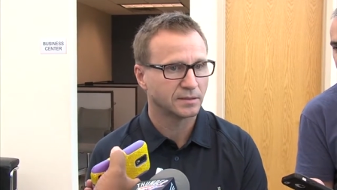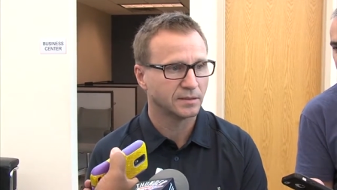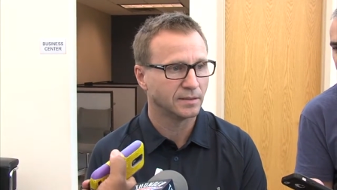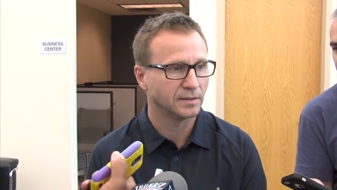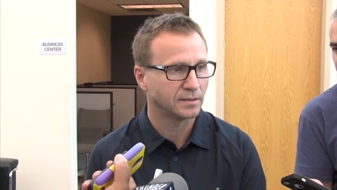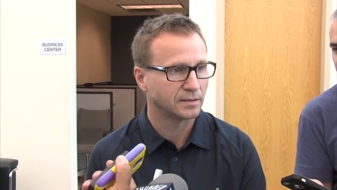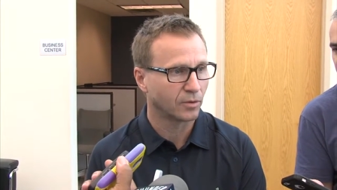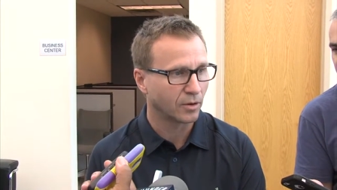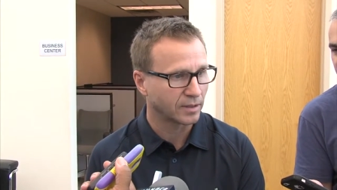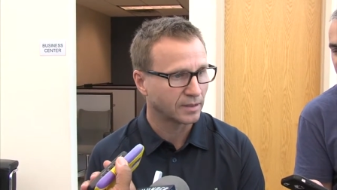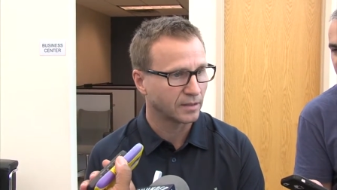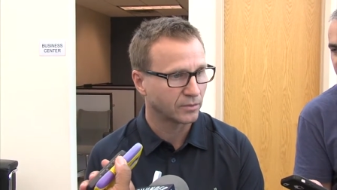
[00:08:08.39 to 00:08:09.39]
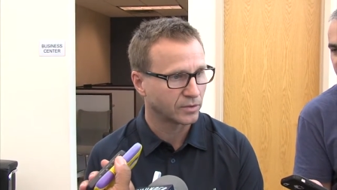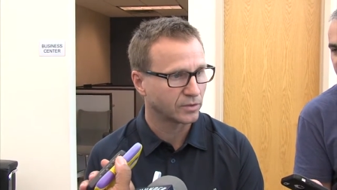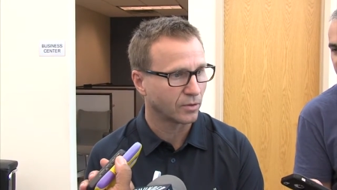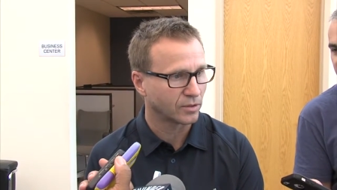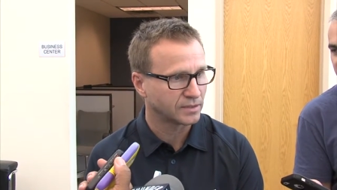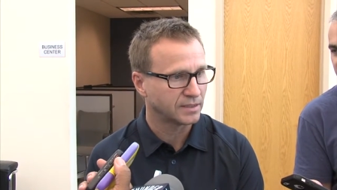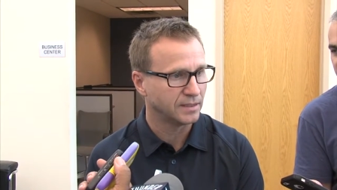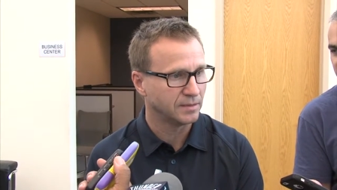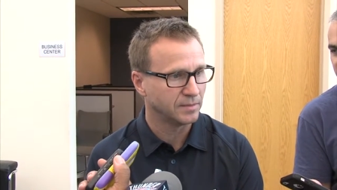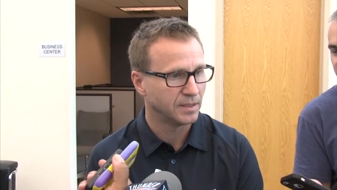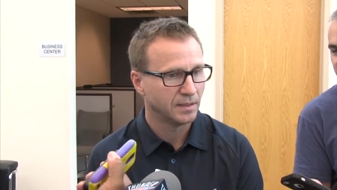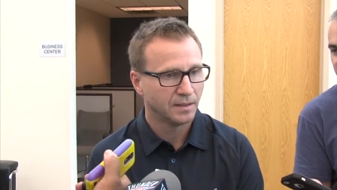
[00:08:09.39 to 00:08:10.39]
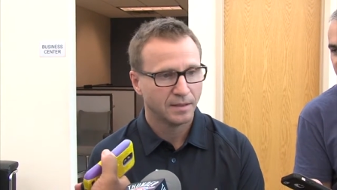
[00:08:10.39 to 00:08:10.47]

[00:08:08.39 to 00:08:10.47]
to the to our to our team.